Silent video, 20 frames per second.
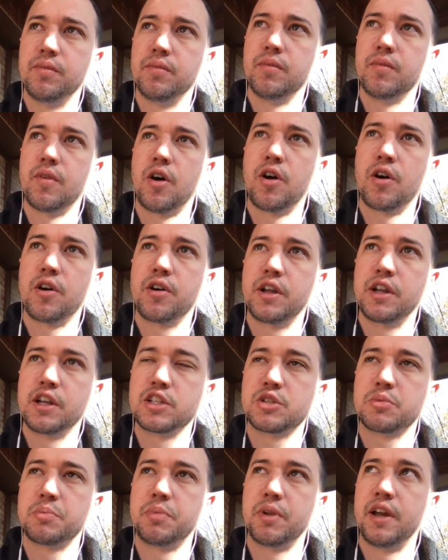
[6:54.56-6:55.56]
hard to
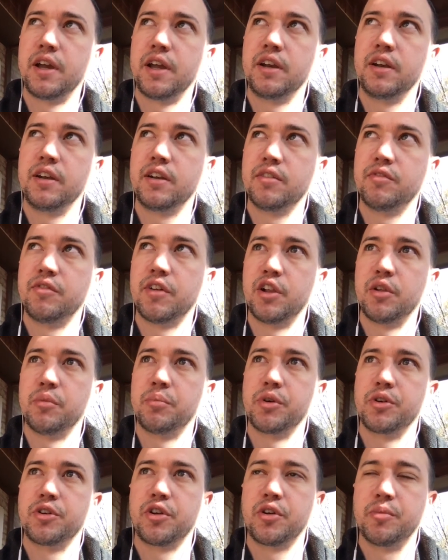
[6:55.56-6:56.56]
explain
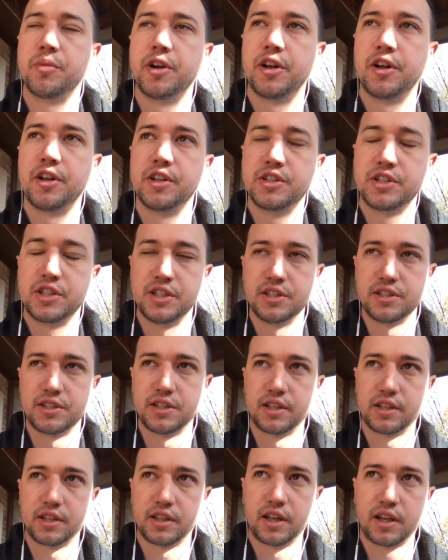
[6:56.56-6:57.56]
developer terminologies
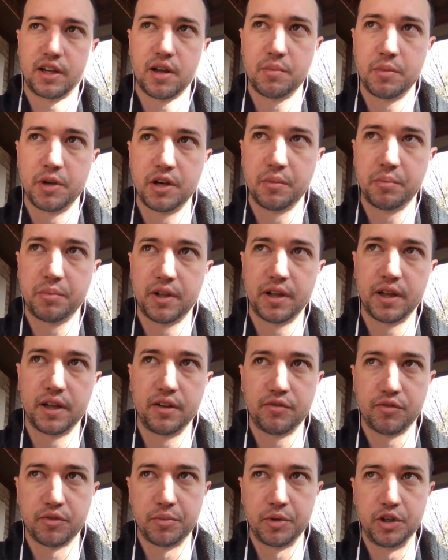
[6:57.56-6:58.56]
that come into play
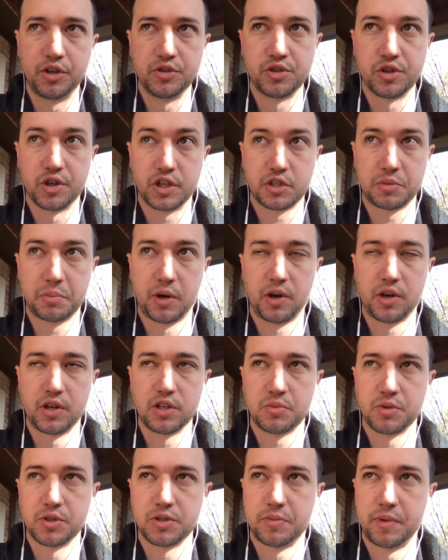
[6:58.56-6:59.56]
from a user experience
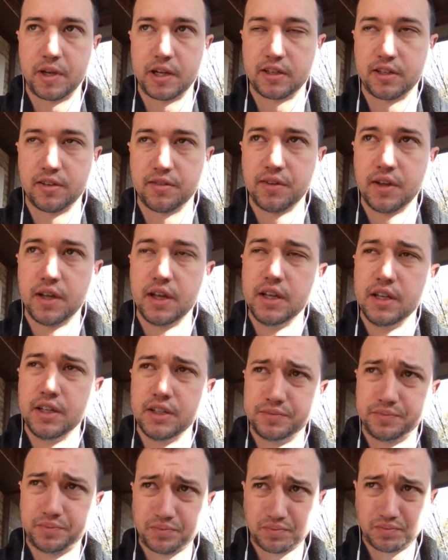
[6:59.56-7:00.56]
perspective.
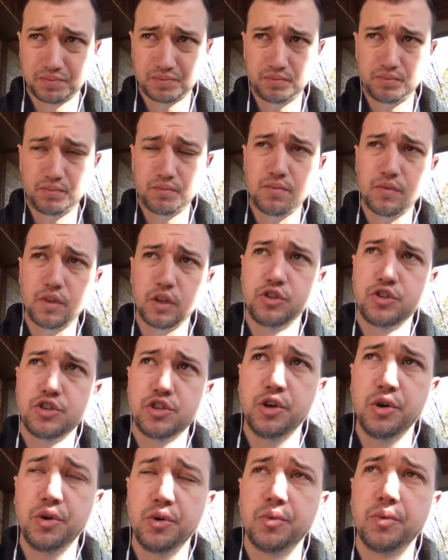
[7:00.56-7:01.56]

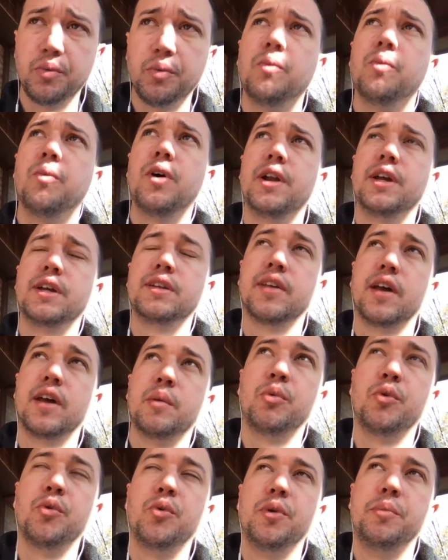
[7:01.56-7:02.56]
So one
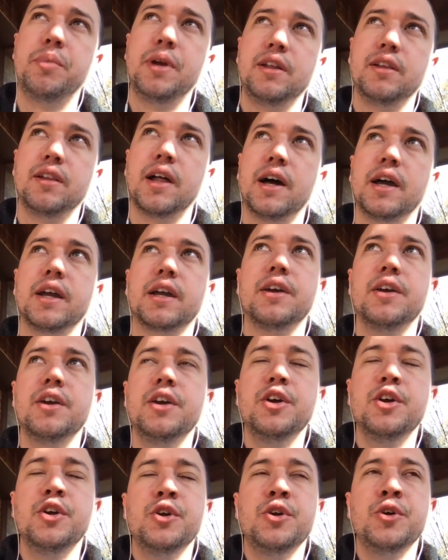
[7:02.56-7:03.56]
example would be like,
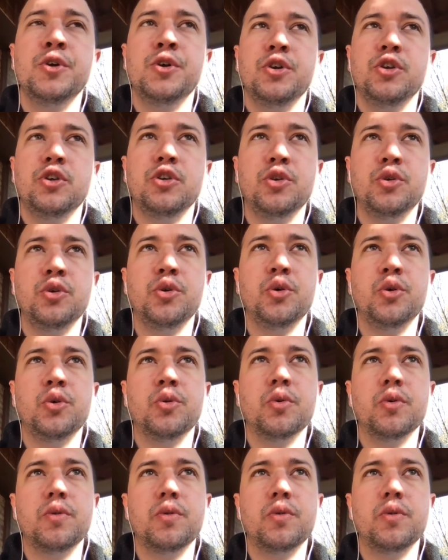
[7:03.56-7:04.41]
you